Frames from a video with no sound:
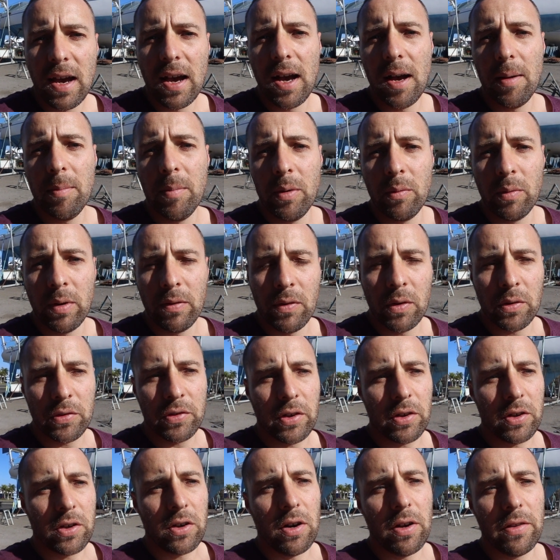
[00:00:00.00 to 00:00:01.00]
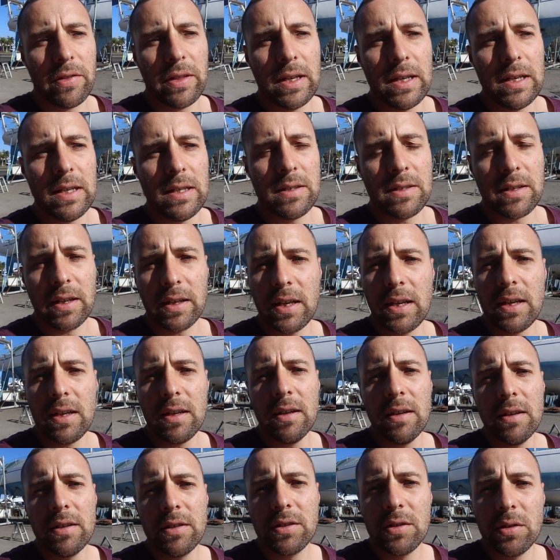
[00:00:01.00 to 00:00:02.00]
Um, we've also got the
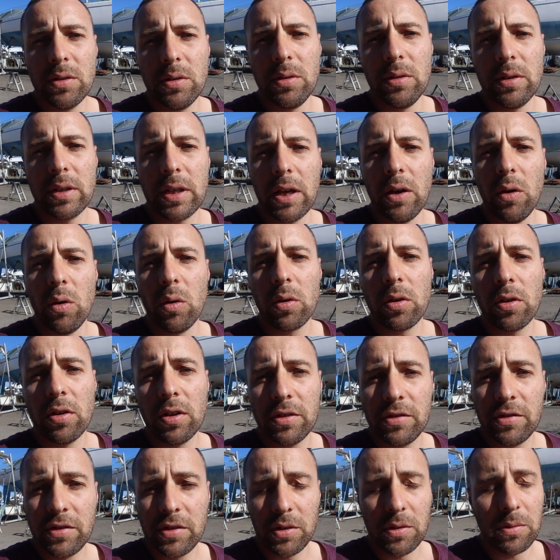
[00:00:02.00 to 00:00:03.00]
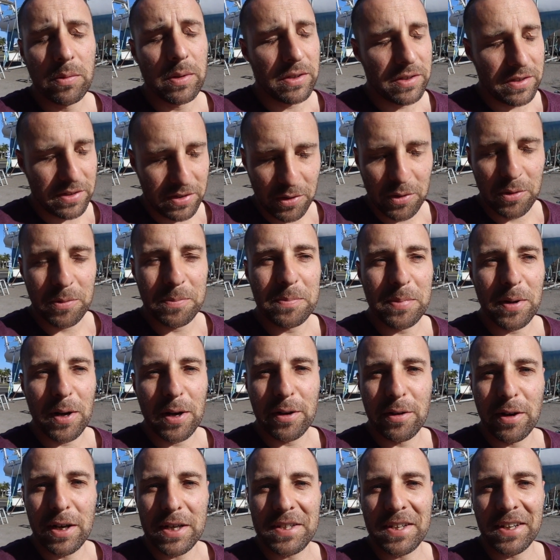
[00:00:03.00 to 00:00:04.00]
dinghy to get organised still. We're still
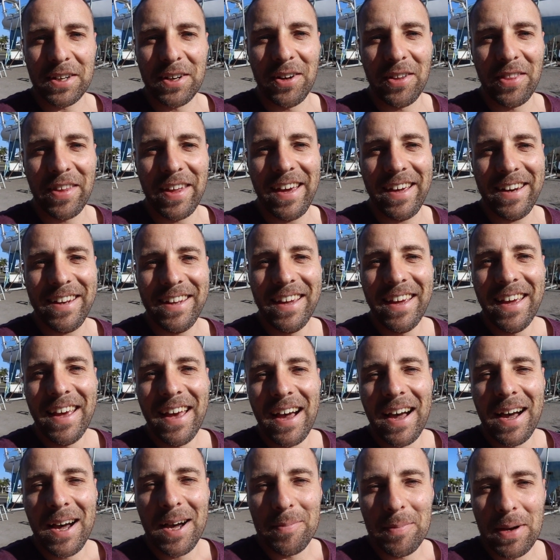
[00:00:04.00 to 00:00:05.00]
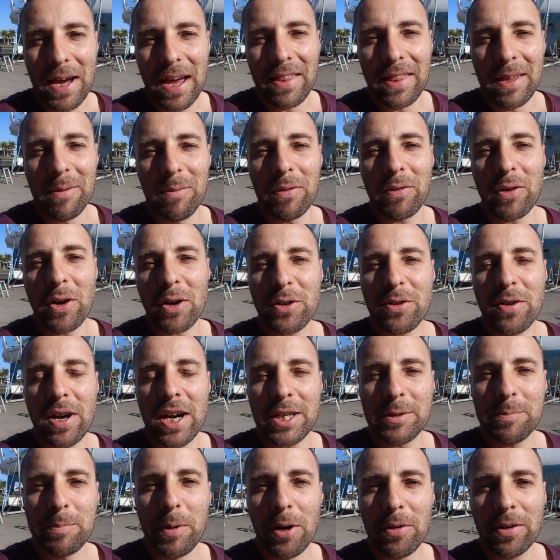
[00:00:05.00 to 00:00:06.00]
progressing on that, um, and then we've got
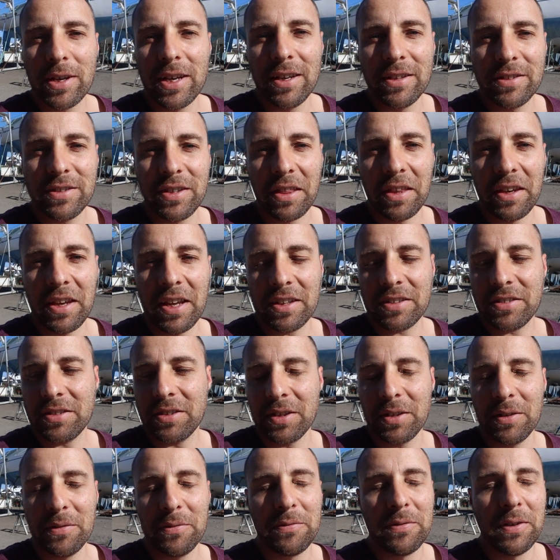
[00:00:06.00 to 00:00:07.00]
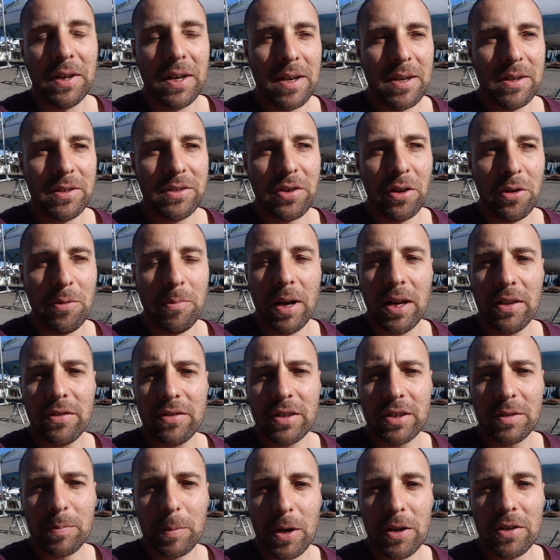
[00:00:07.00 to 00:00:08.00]
crash bulkhead. So the next sort of two months
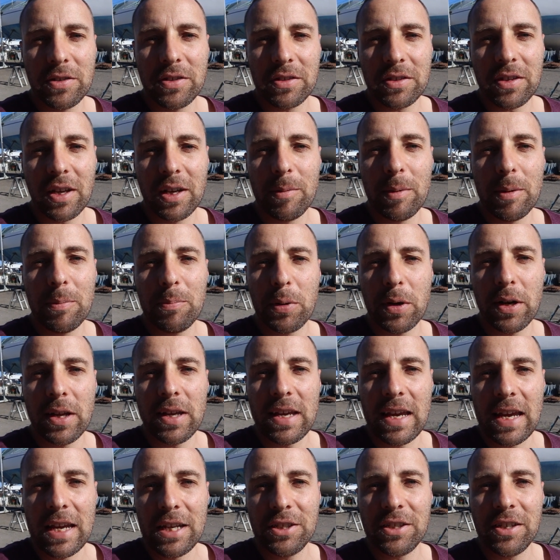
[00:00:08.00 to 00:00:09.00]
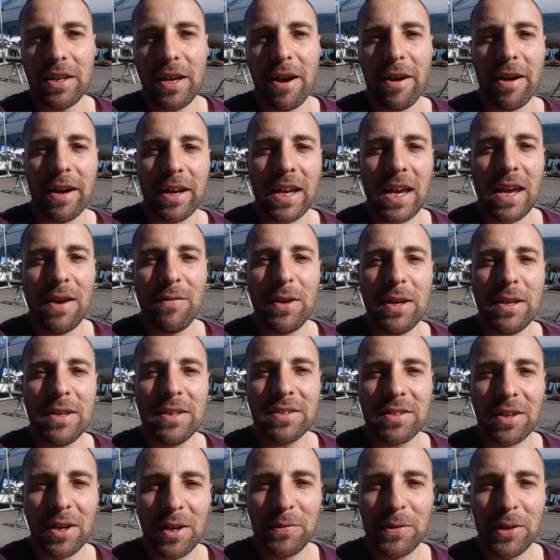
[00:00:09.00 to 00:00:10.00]
I suppose is going to be pretty engineering heavy,
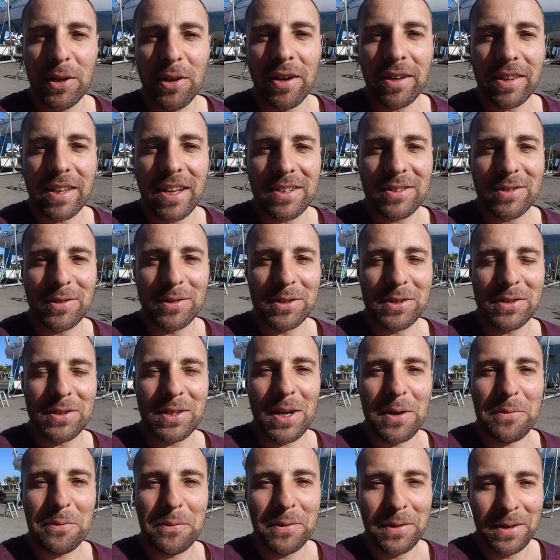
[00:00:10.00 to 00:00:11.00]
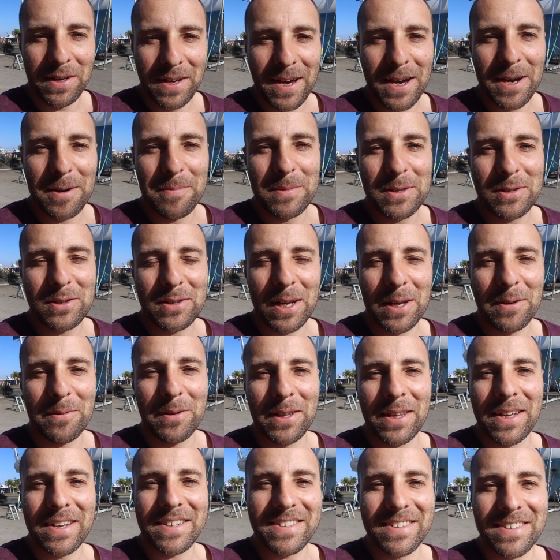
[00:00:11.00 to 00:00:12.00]
so if you like that sort of stuff, um, stay
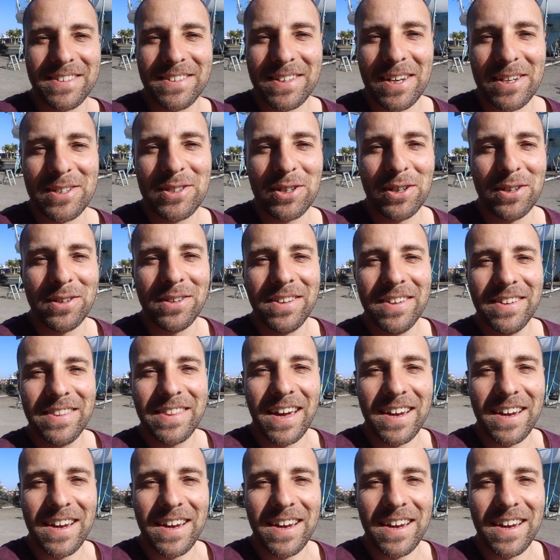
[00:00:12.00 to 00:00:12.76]
with us and stay tuned.